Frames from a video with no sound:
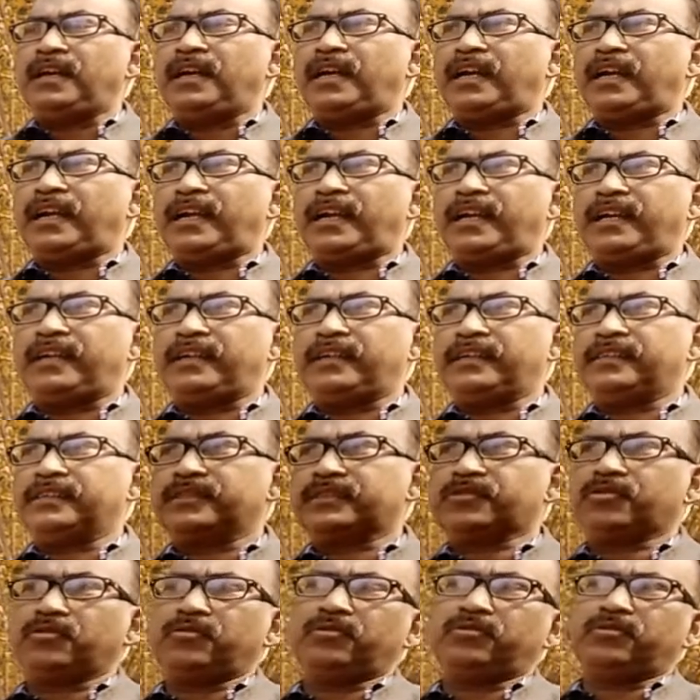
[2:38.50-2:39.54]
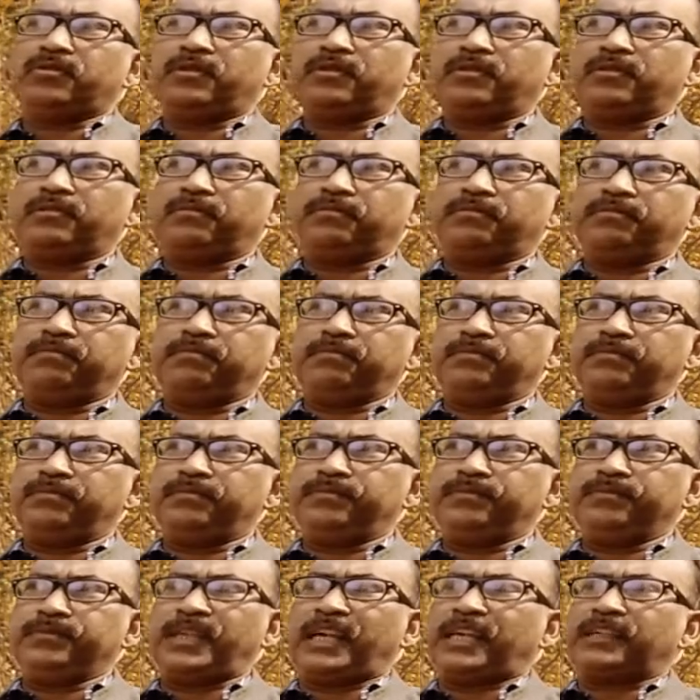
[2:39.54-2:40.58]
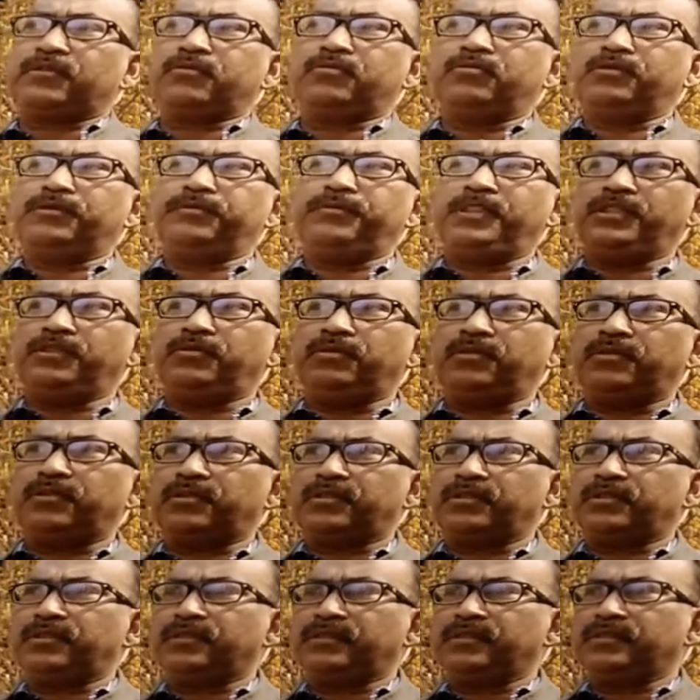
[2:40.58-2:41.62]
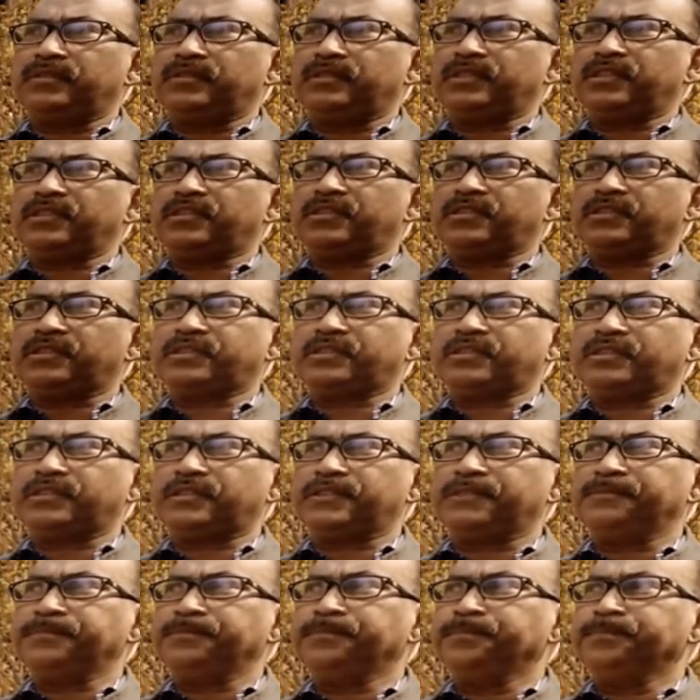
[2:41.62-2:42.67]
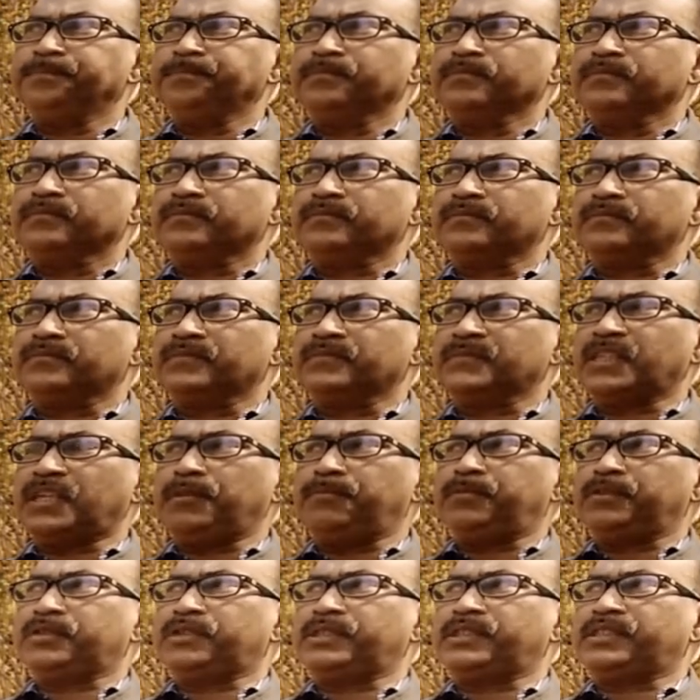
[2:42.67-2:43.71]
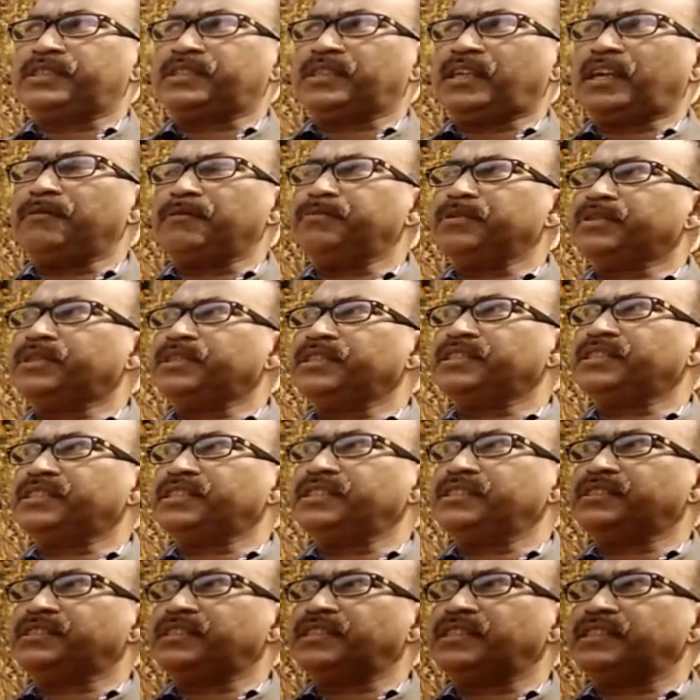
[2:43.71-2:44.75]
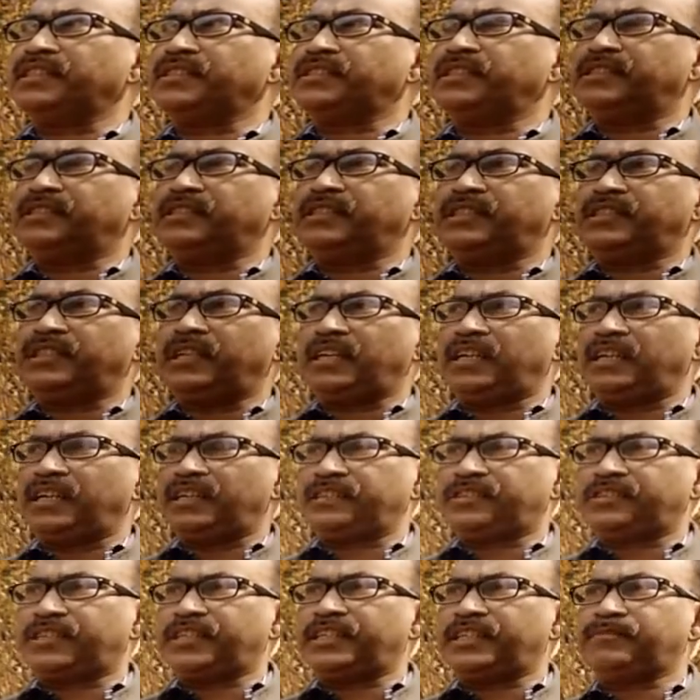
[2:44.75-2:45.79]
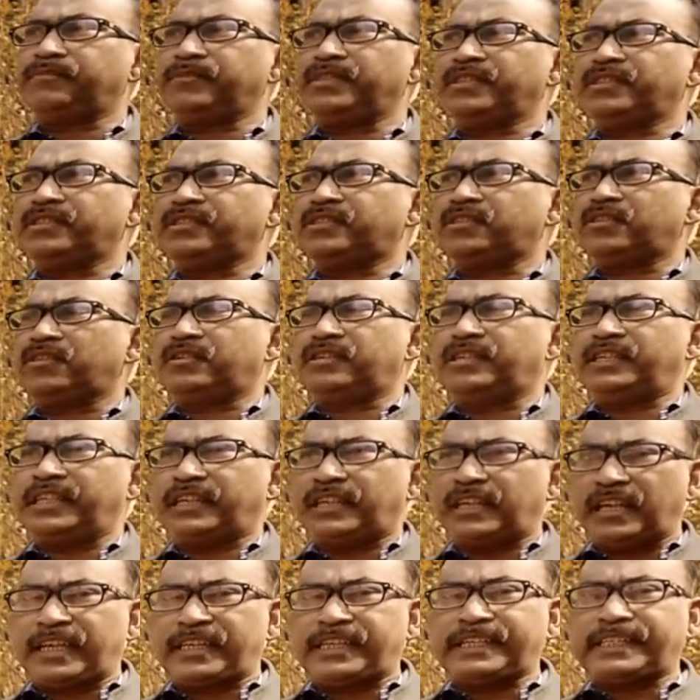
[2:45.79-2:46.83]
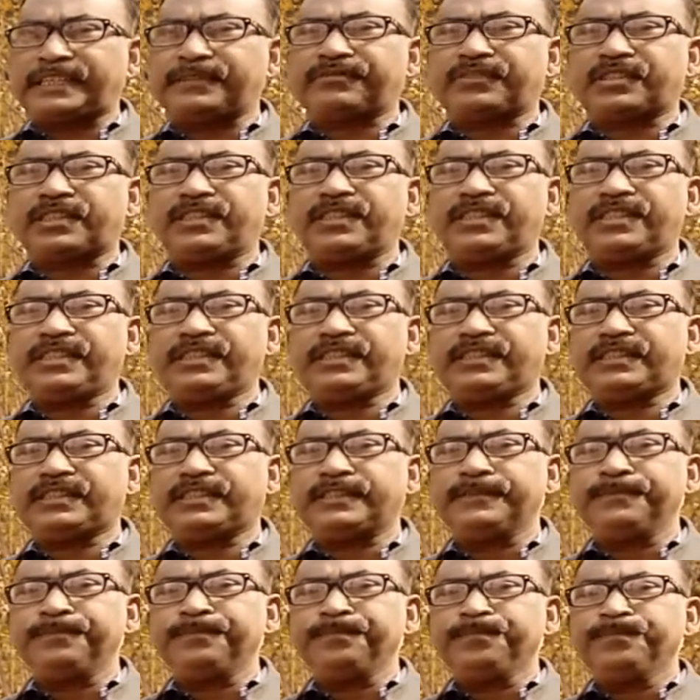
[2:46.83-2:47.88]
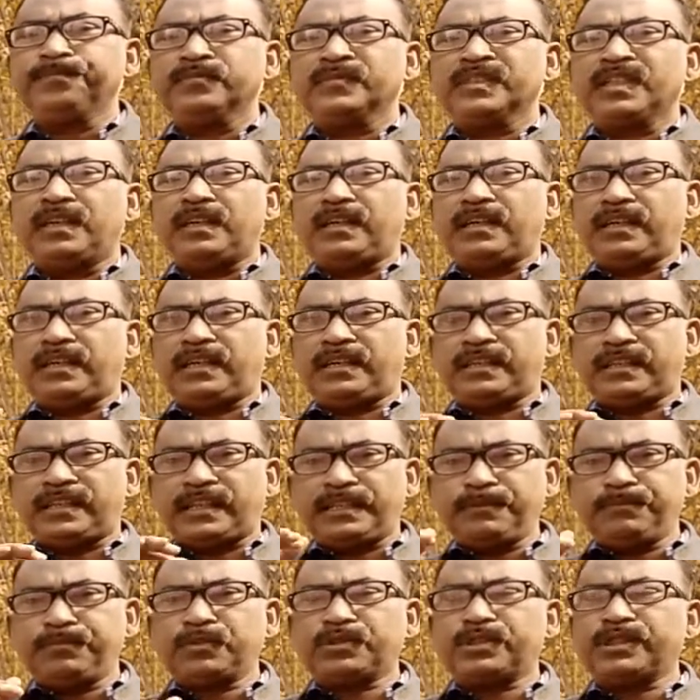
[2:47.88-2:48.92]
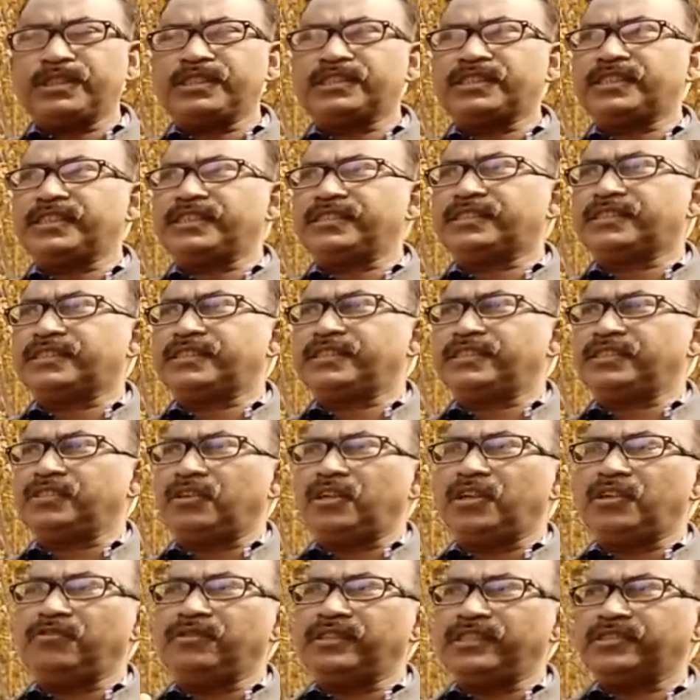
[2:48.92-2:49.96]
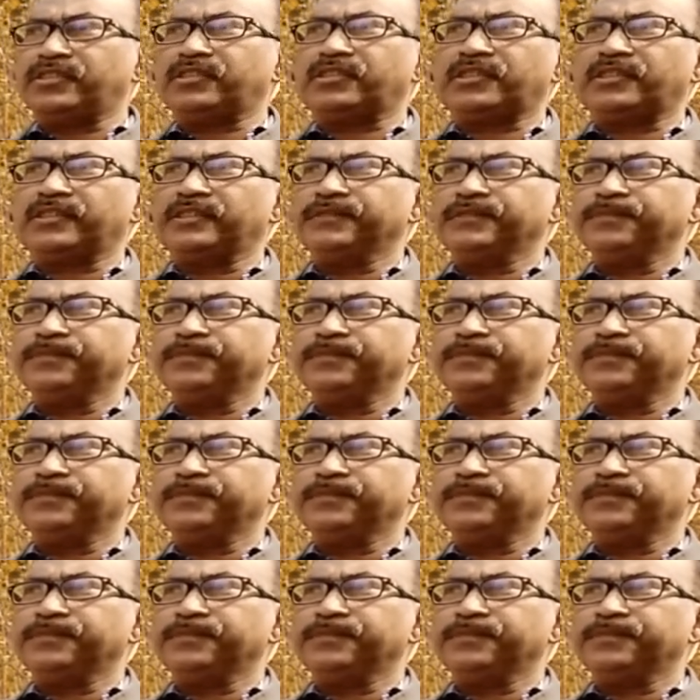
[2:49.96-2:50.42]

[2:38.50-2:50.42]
and so that could be your research hypothesis. Hypothesis is a generalized statement or declarative sentence, and hypothesis is always